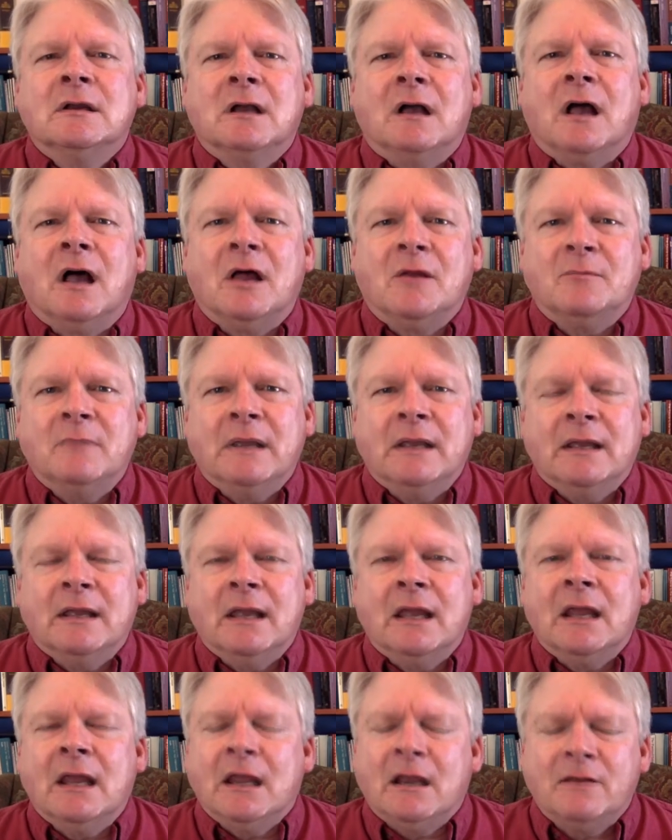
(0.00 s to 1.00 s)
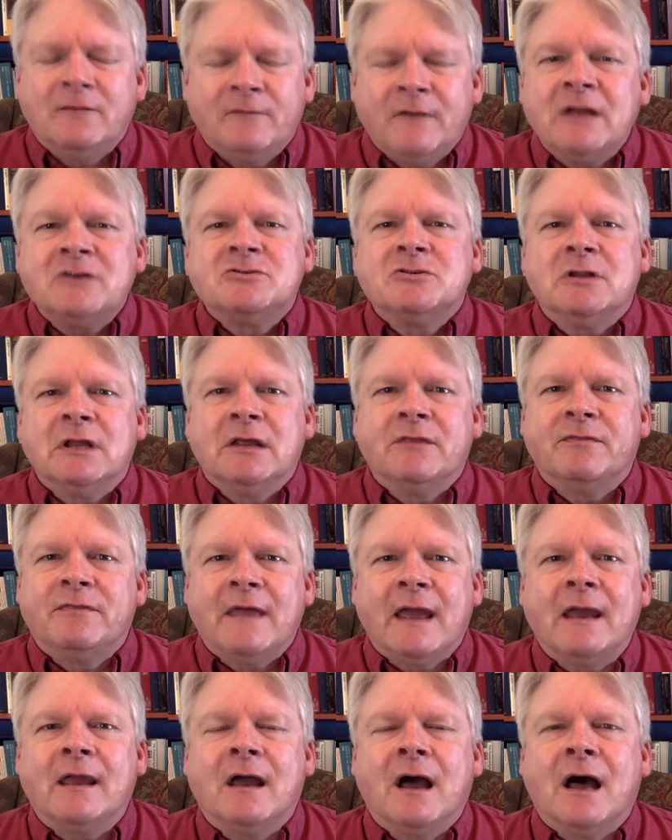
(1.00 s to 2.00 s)
on me. And eventually,
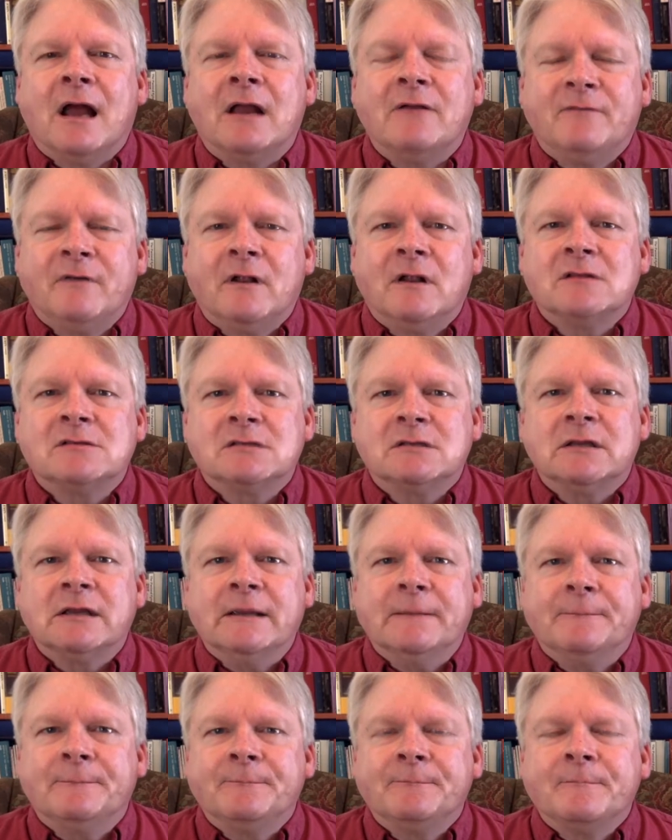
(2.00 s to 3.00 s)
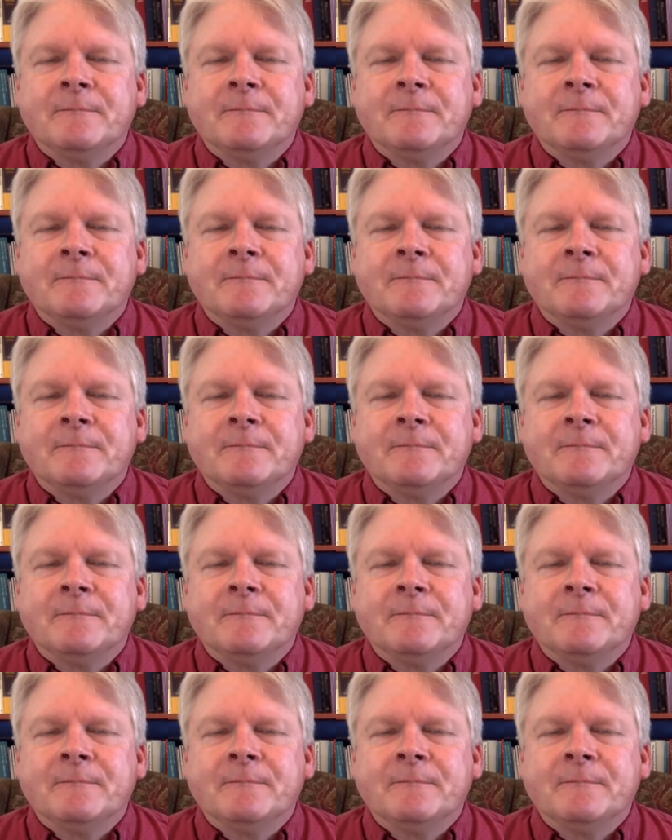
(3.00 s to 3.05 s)
thank God, I fell asleep.